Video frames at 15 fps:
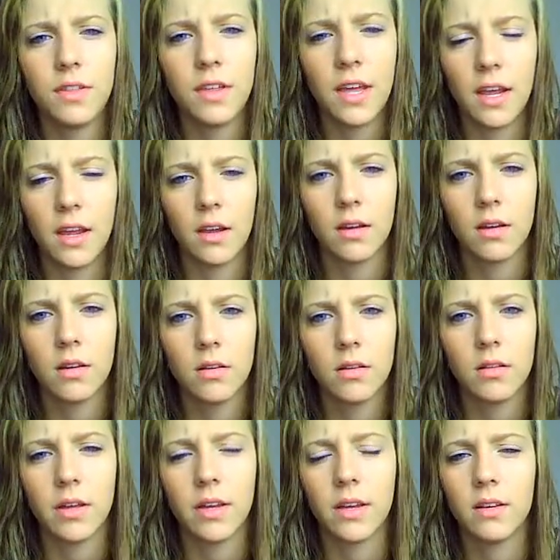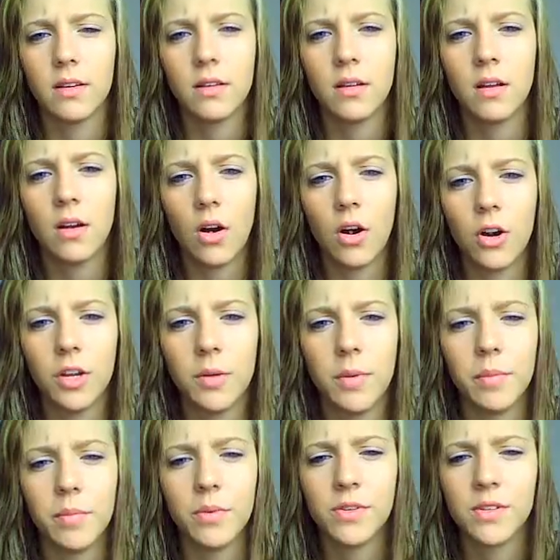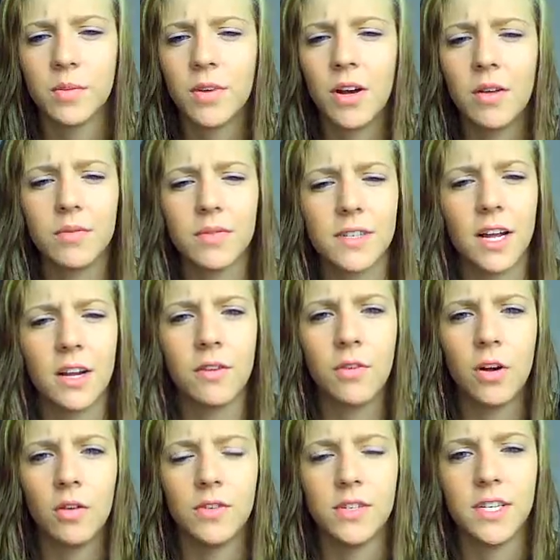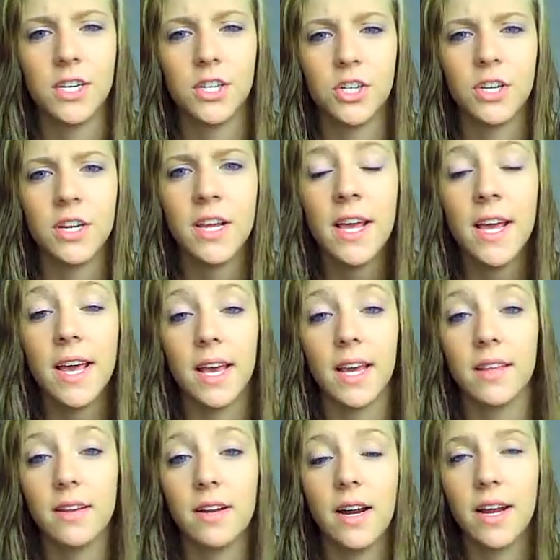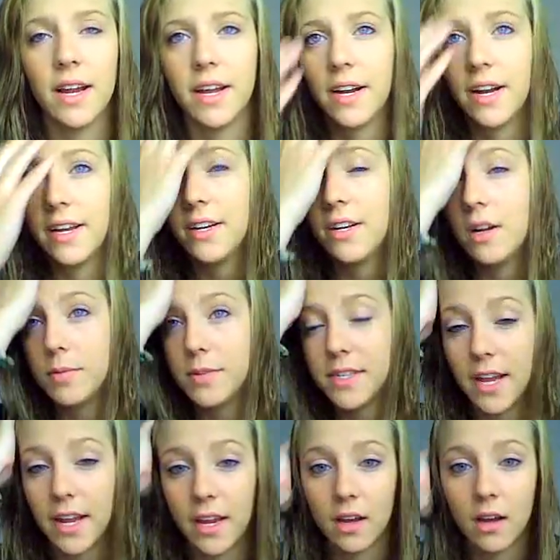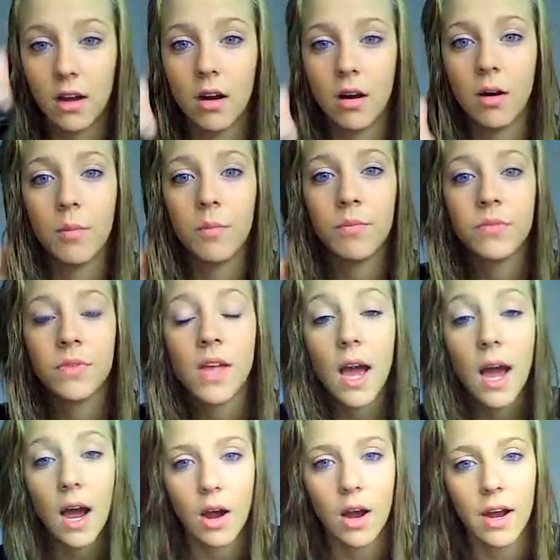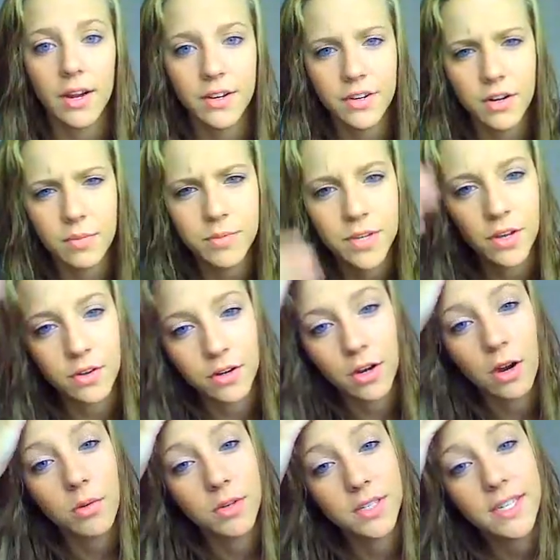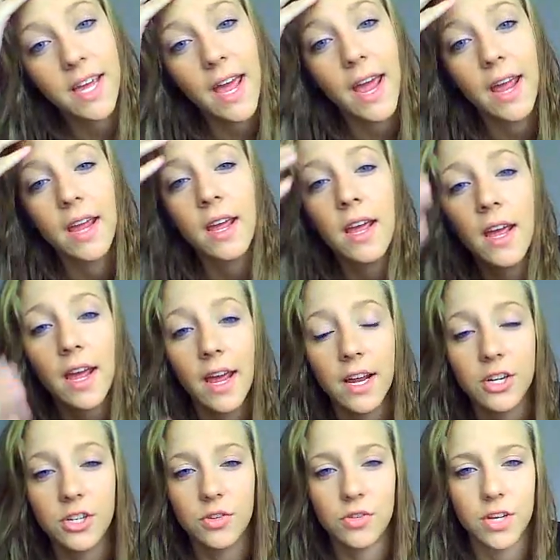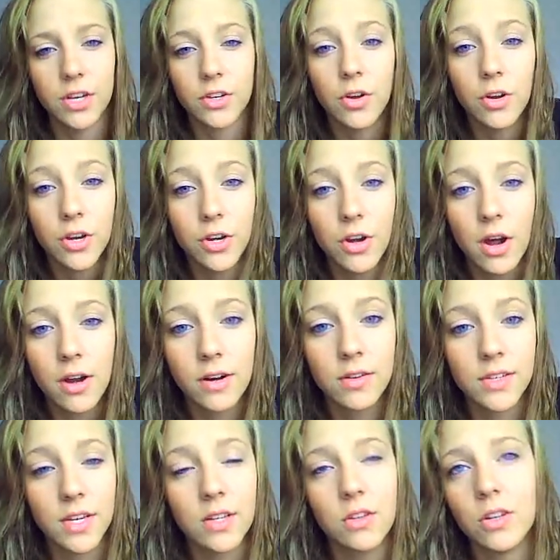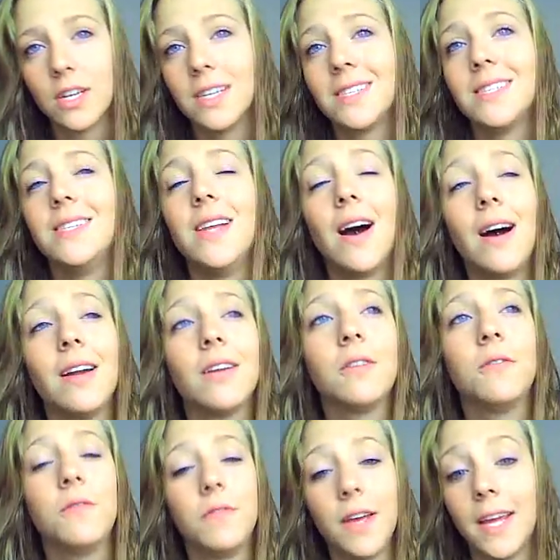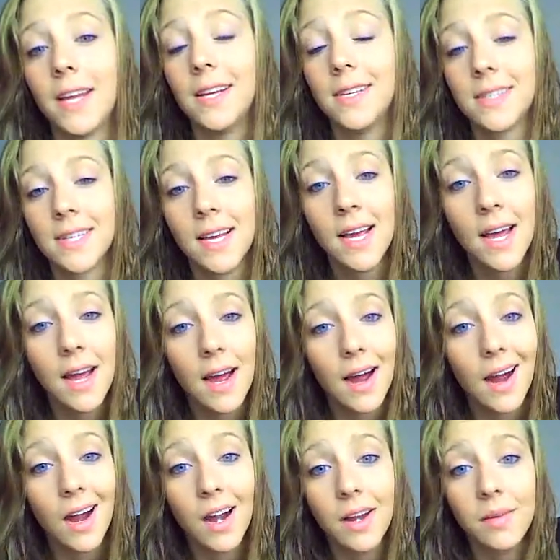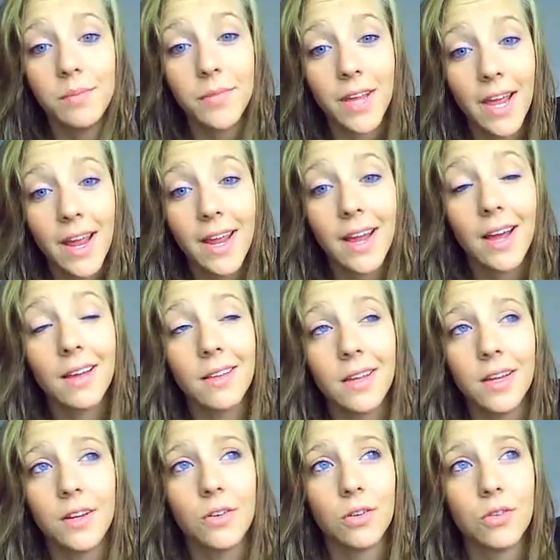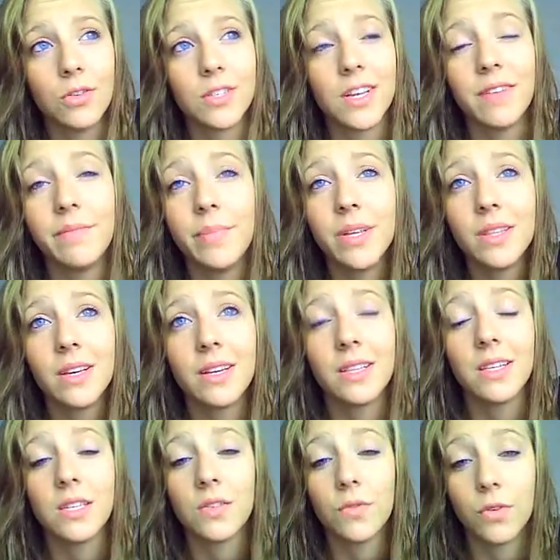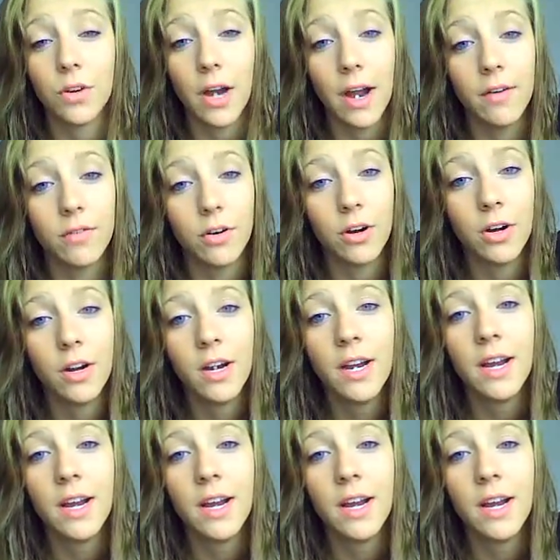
thing, like not argument, but some kind of conversation, and I ended up saying, I ended up telling her I was gay, and she was like, "No, you're not." And I was like, "Look, it's not a phase. I'm gay. I like girls. I've been like this forever."